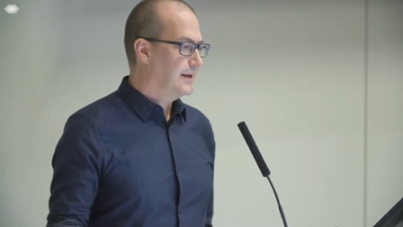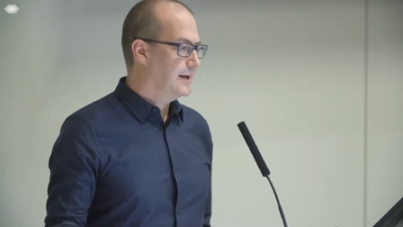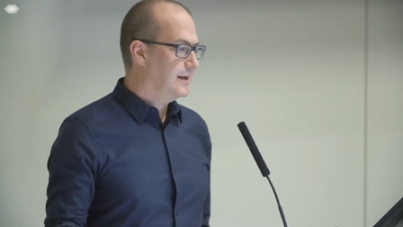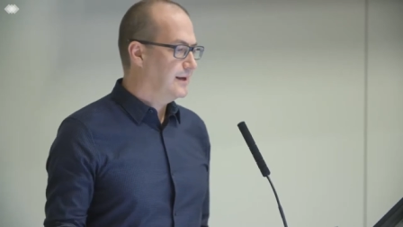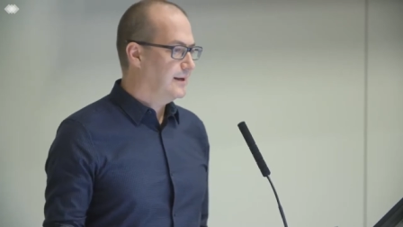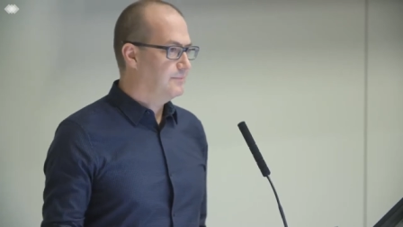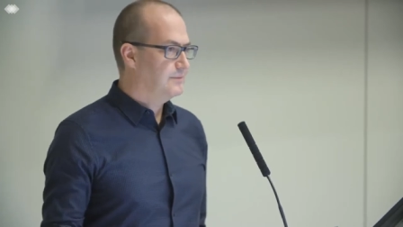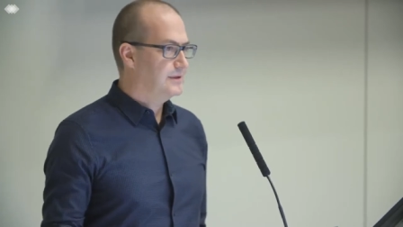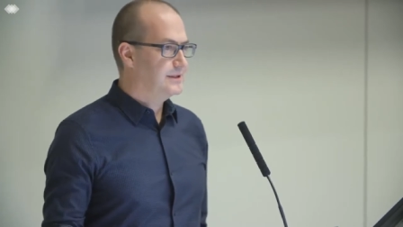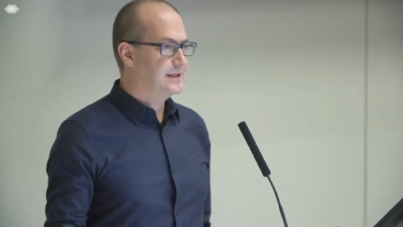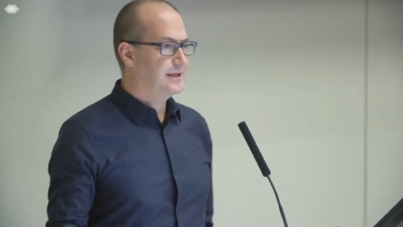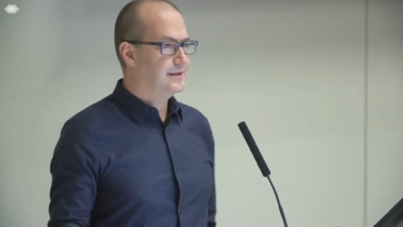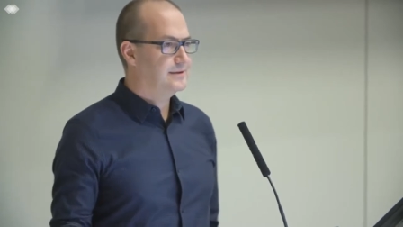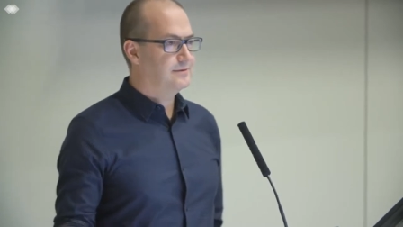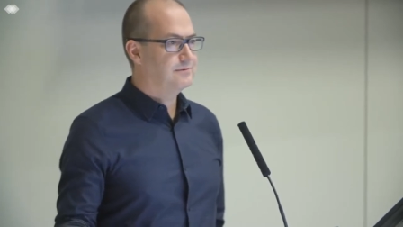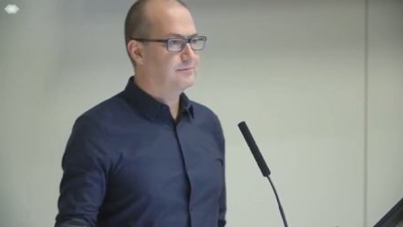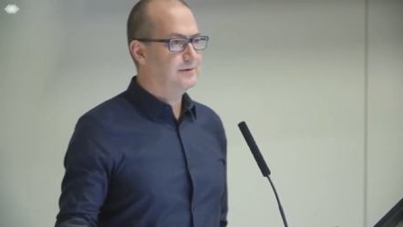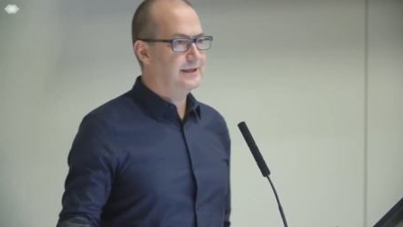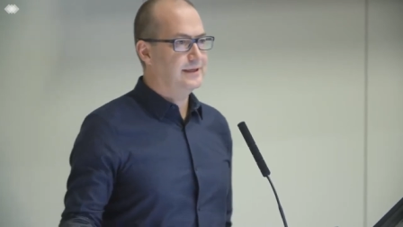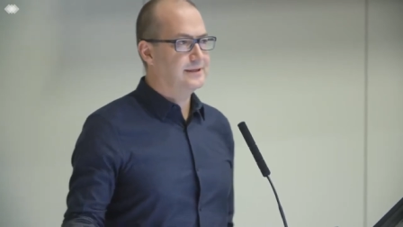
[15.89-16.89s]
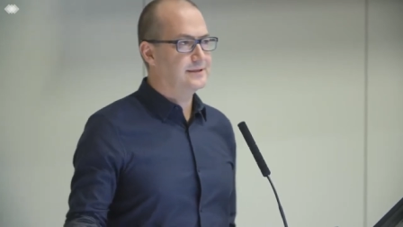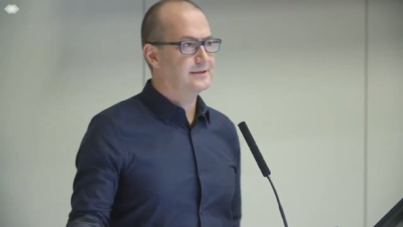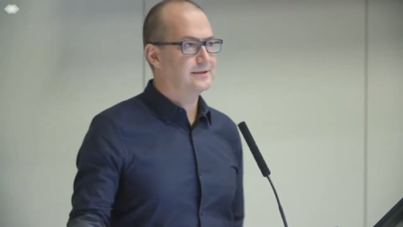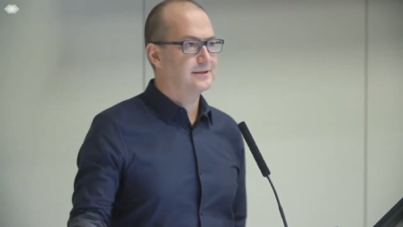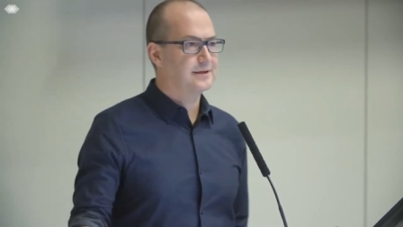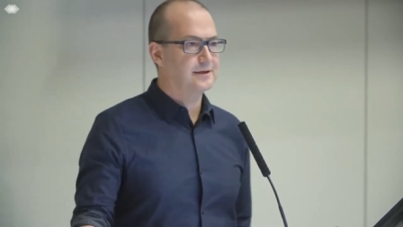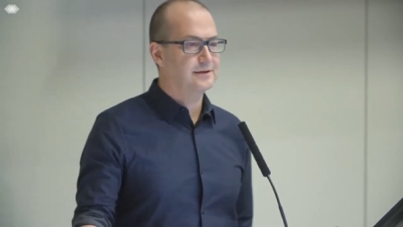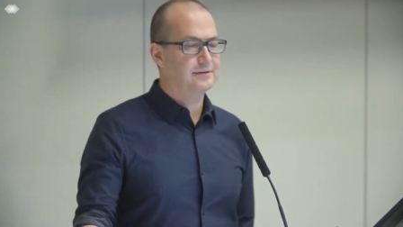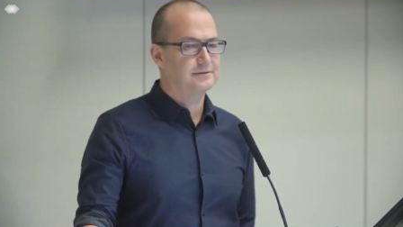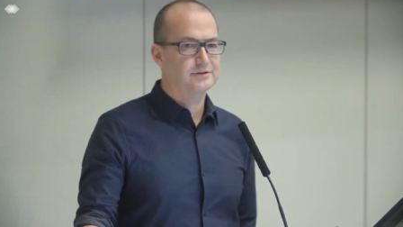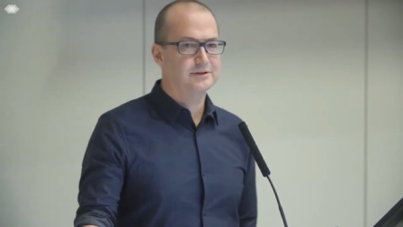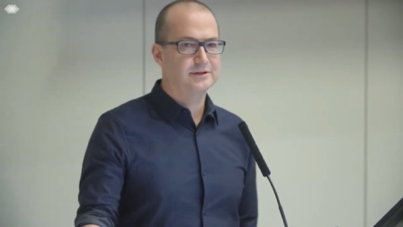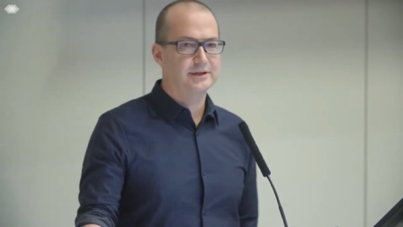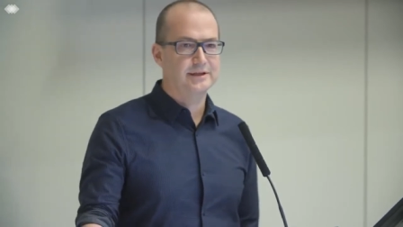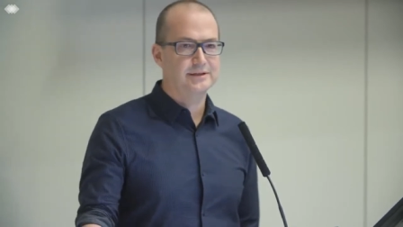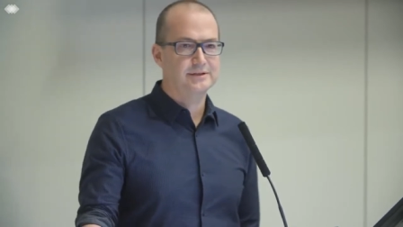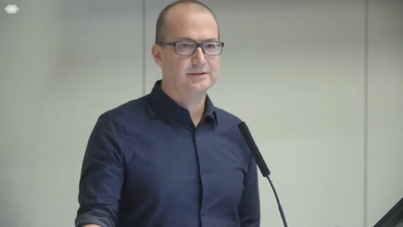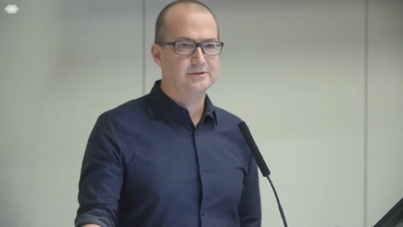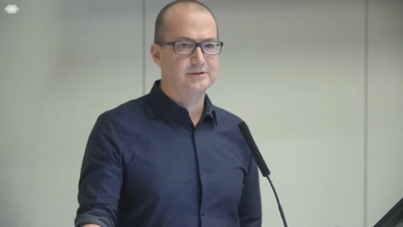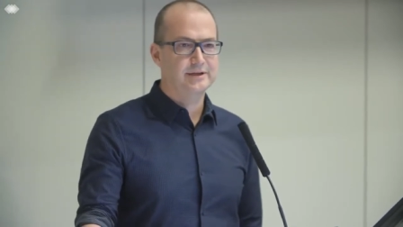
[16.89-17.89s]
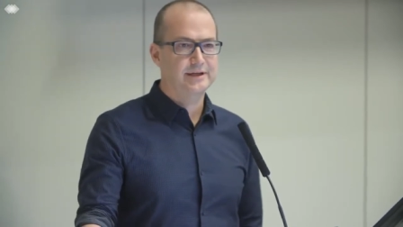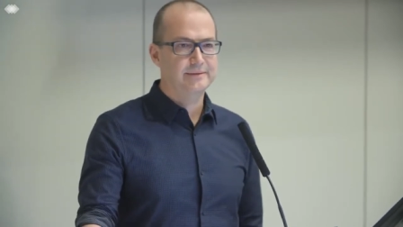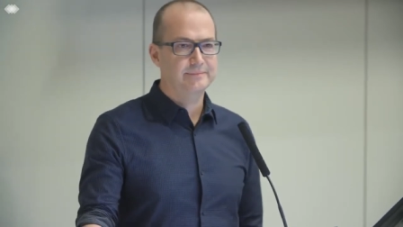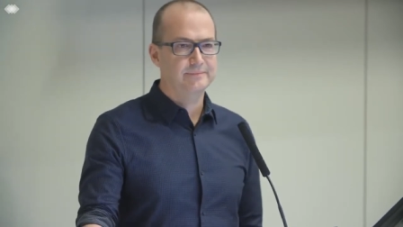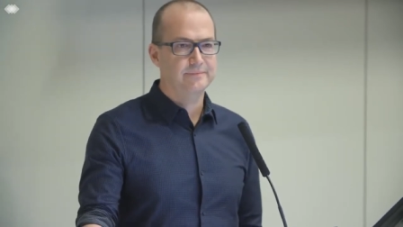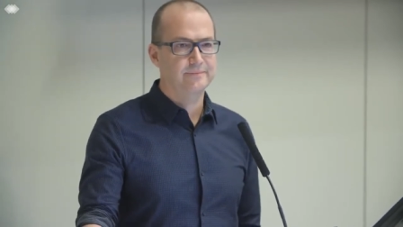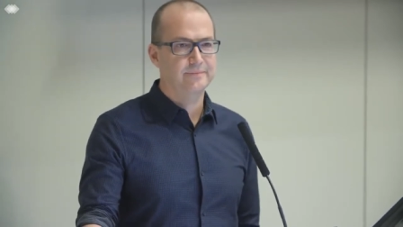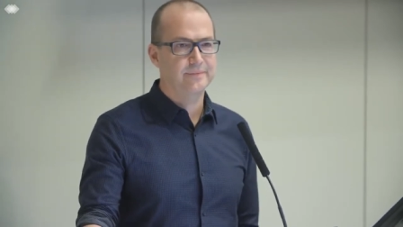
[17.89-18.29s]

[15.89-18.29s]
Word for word: um, which has a rich cultural history,